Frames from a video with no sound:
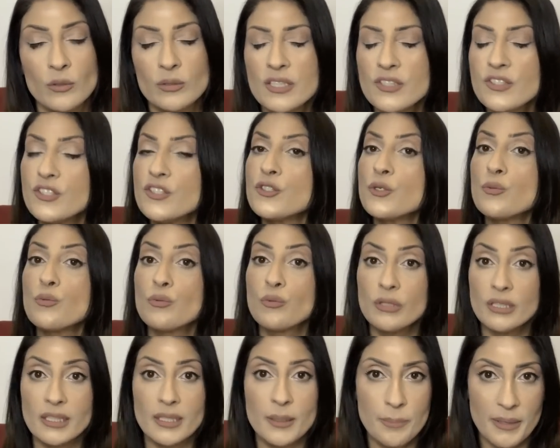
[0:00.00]
This is a
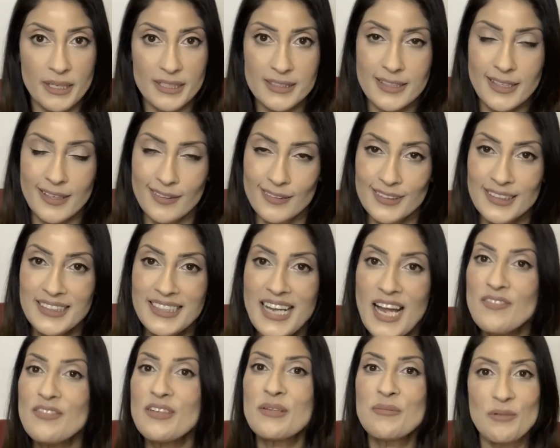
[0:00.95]
really big deal,
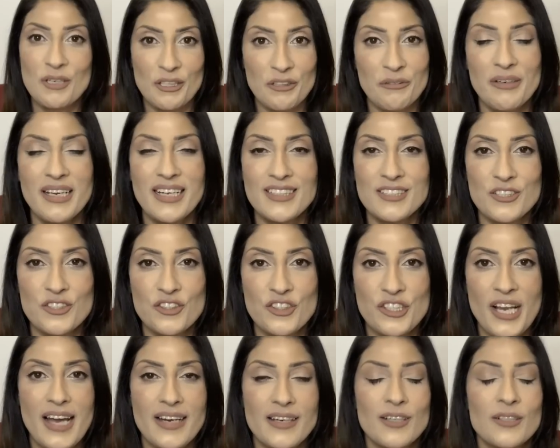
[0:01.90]
having Mercury enter
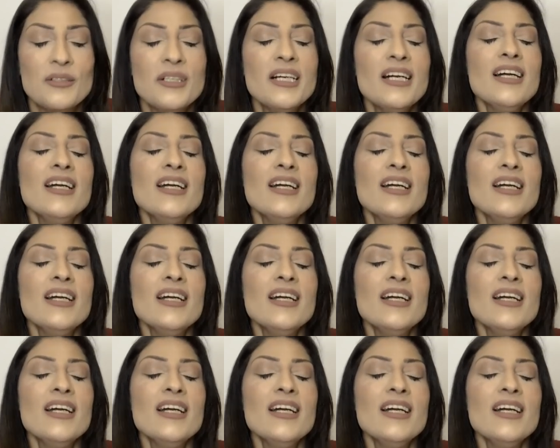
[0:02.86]
shadow.